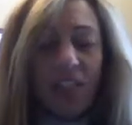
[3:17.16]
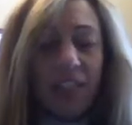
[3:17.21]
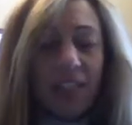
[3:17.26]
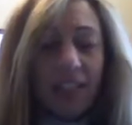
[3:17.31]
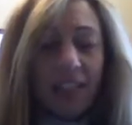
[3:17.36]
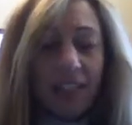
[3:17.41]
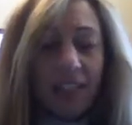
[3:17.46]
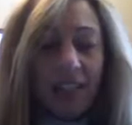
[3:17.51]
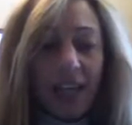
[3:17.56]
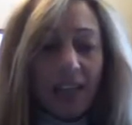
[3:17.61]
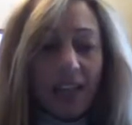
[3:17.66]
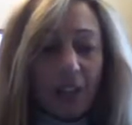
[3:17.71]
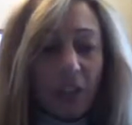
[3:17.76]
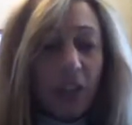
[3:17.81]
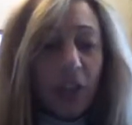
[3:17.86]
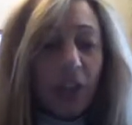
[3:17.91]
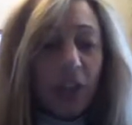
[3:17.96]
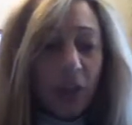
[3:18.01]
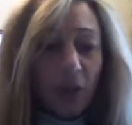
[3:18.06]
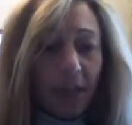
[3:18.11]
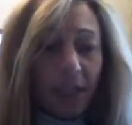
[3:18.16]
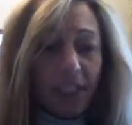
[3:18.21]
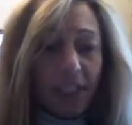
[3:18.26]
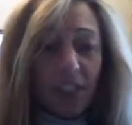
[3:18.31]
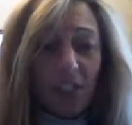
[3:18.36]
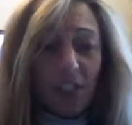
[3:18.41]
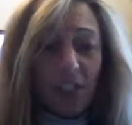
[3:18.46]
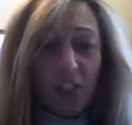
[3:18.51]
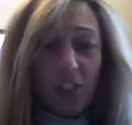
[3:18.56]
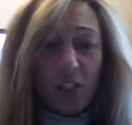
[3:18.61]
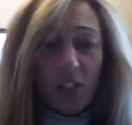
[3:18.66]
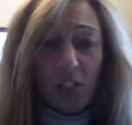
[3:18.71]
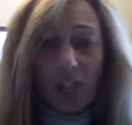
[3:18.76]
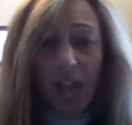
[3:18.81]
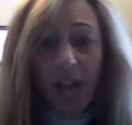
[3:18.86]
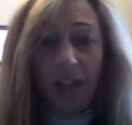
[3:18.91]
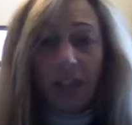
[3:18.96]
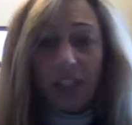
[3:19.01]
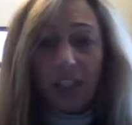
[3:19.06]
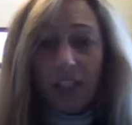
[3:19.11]
She said that that's her greatest
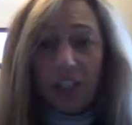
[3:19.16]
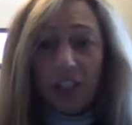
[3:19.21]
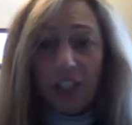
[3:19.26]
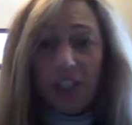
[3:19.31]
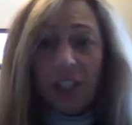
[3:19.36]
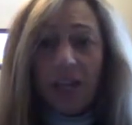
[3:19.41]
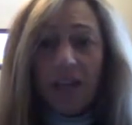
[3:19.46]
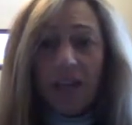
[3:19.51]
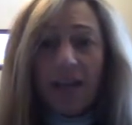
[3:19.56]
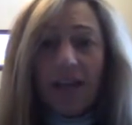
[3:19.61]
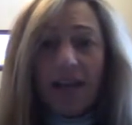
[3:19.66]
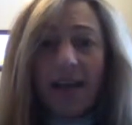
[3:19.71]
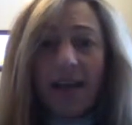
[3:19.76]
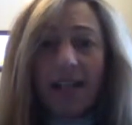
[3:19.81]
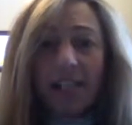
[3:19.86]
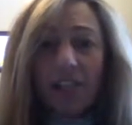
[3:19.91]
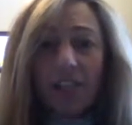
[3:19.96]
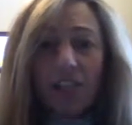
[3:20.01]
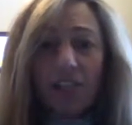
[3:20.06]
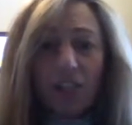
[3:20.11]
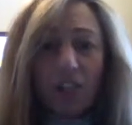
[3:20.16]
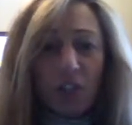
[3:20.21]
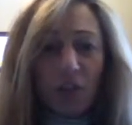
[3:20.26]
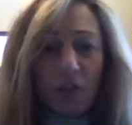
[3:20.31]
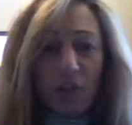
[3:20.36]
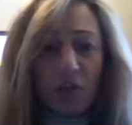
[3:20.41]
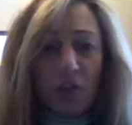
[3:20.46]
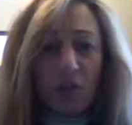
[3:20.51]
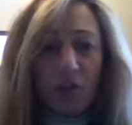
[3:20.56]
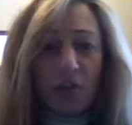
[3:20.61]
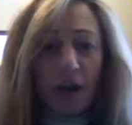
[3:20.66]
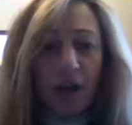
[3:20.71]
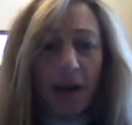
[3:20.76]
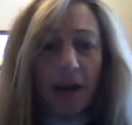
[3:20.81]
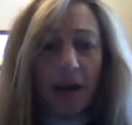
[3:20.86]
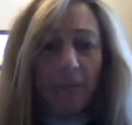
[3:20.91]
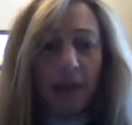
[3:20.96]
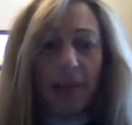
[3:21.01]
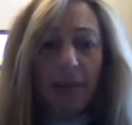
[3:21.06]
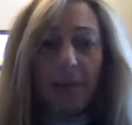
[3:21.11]
challenge. And so,
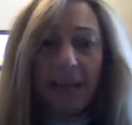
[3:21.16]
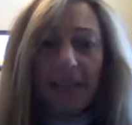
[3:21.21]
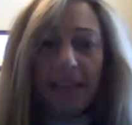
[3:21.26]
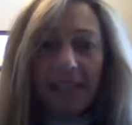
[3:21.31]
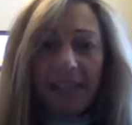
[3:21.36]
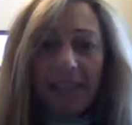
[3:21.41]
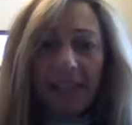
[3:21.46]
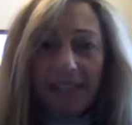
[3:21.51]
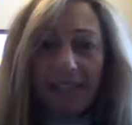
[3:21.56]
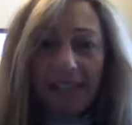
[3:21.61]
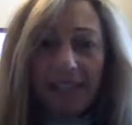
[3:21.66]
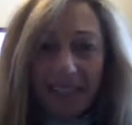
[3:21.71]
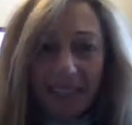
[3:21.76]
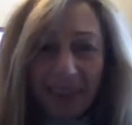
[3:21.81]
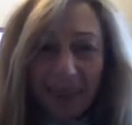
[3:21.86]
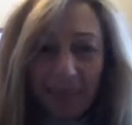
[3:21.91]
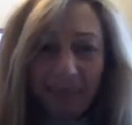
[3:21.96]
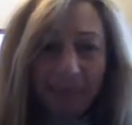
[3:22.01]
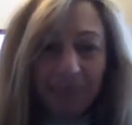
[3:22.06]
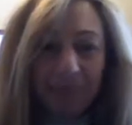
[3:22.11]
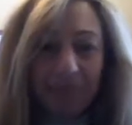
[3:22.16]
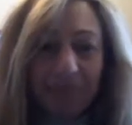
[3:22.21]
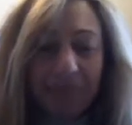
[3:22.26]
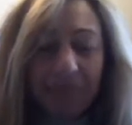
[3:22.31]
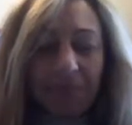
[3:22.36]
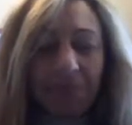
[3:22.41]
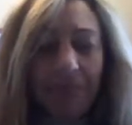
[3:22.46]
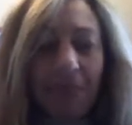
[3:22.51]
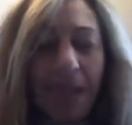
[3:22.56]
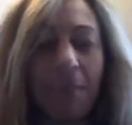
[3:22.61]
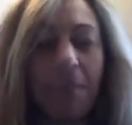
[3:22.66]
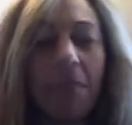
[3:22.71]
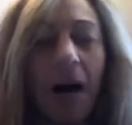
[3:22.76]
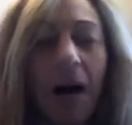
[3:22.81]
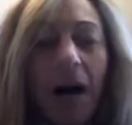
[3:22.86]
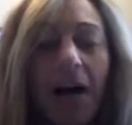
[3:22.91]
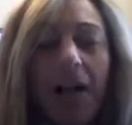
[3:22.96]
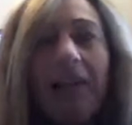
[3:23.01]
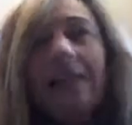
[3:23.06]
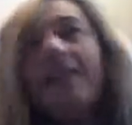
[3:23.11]
Amanda,
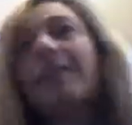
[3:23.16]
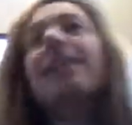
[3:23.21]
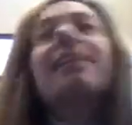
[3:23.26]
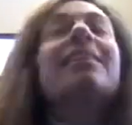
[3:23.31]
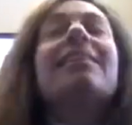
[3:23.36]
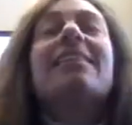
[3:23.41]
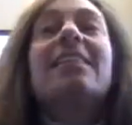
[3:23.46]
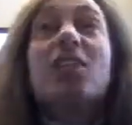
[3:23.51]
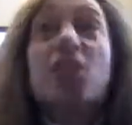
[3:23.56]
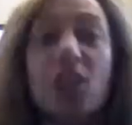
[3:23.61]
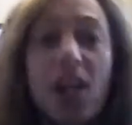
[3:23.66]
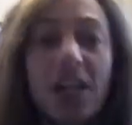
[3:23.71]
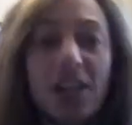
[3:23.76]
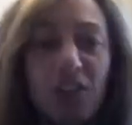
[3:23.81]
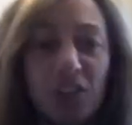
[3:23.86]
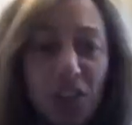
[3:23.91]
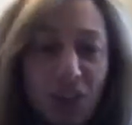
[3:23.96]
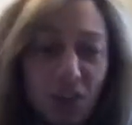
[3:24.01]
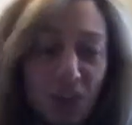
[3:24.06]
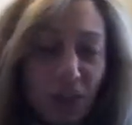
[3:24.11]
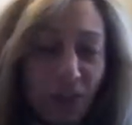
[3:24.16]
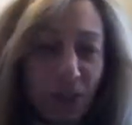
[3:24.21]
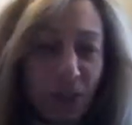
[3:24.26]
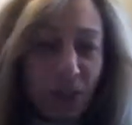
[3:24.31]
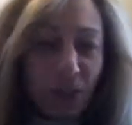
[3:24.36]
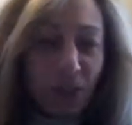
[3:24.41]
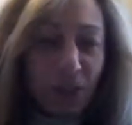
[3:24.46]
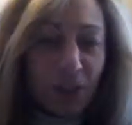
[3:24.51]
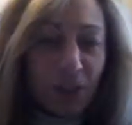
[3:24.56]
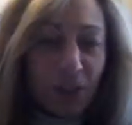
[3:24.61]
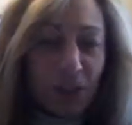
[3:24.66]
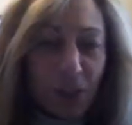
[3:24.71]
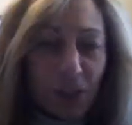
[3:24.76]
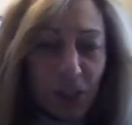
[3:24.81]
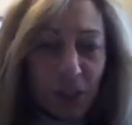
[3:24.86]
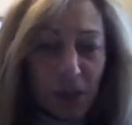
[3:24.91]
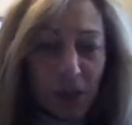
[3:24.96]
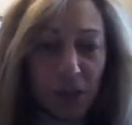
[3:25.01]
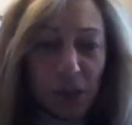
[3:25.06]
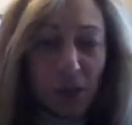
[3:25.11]
my suggestion for
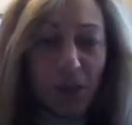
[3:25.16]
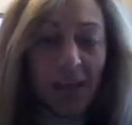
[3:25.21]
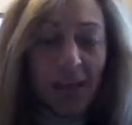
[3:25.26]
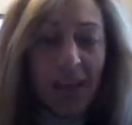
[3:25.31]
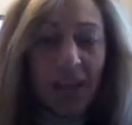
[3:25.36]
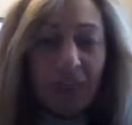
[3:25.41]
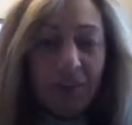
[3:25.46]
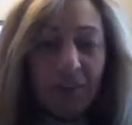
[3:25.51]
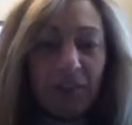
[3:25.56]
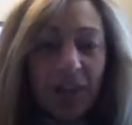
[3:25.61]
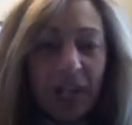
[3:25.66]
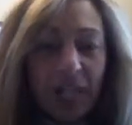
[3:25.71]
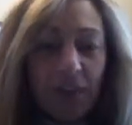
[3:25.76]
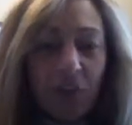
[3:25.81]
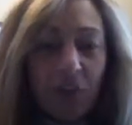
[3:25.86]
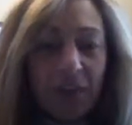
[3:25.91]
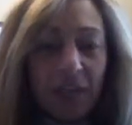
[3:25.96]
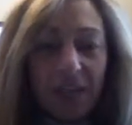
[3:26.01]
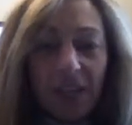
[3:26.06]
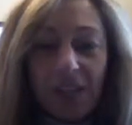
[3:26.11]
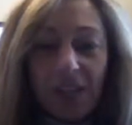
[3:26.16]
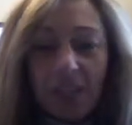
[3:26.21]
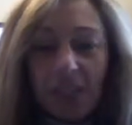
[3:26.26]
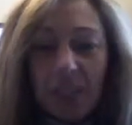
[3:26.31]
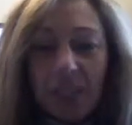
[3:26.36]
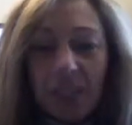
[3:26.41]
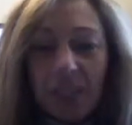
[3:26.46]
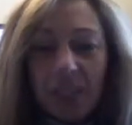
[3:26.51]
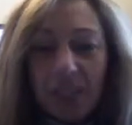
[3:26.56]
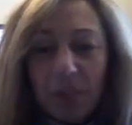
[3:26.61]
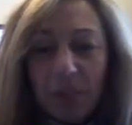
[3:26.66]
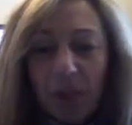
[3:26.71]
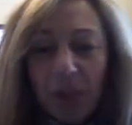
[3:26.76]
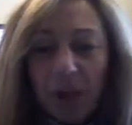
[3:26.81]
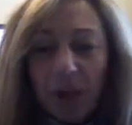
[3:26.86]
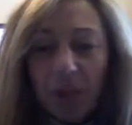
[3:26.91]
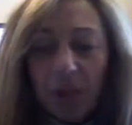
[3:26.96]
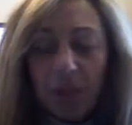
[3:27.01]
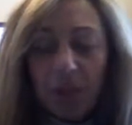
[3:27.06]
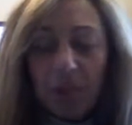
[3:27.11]
you and for anyone else with this
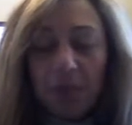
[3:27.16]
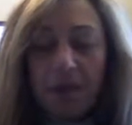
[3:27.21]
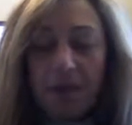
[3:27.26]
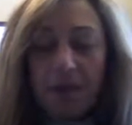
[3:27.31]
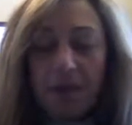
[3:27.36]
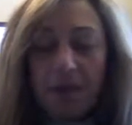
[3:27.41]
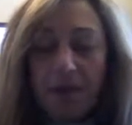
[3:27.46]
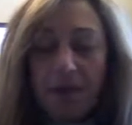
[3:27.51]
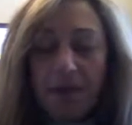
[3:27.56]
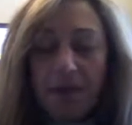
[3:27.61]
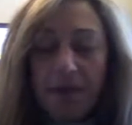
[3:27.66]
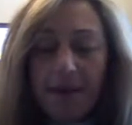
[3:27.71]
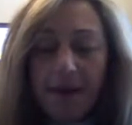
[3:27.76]
problem